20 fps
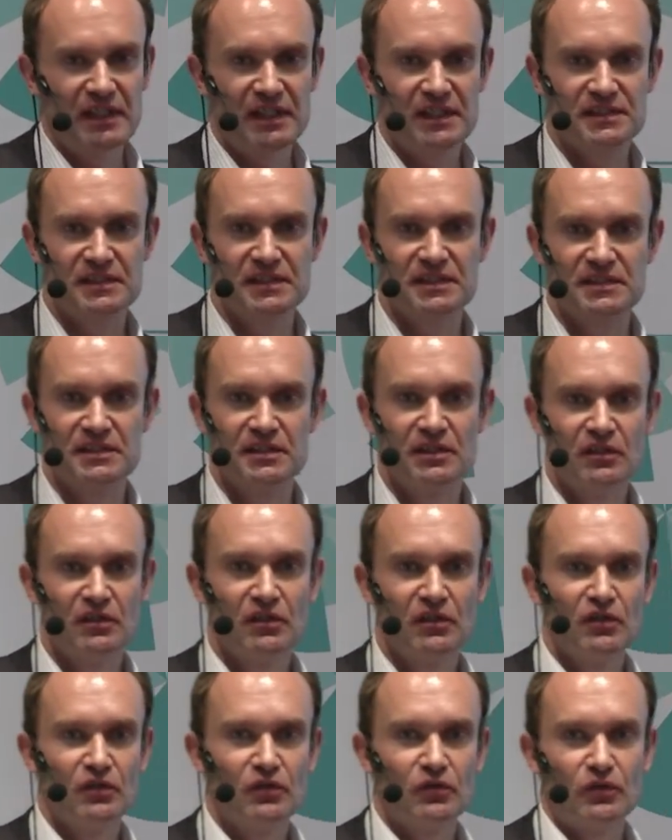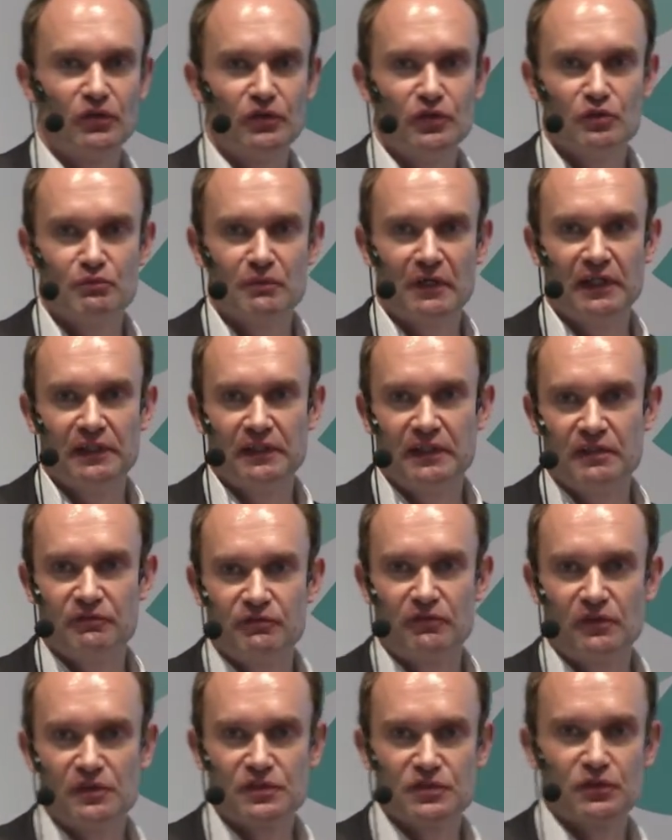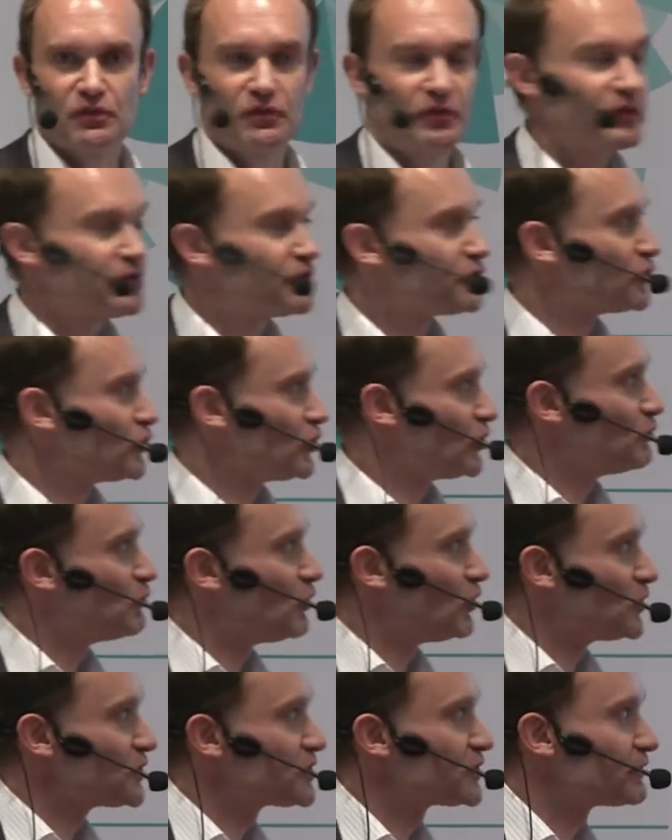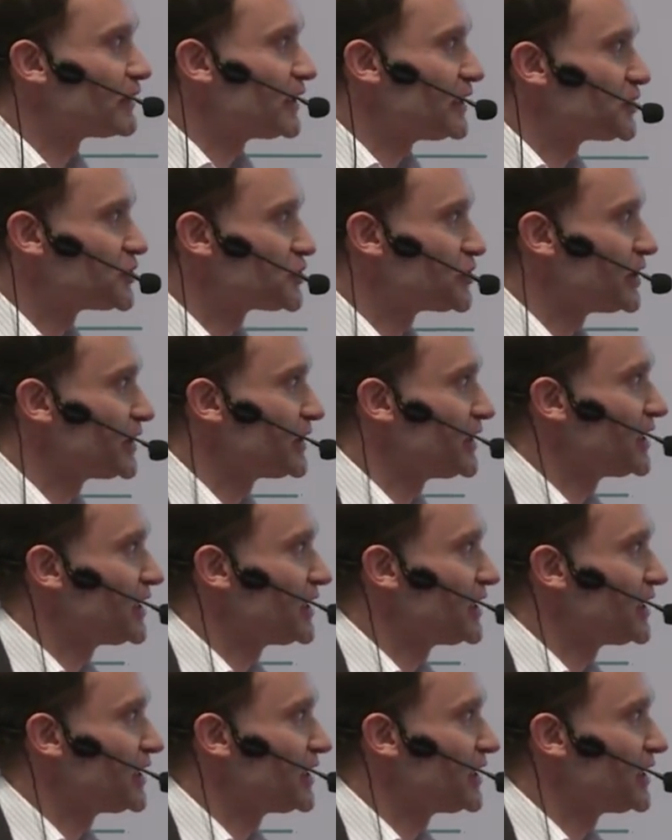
access, or you might have also heard the term authorized shared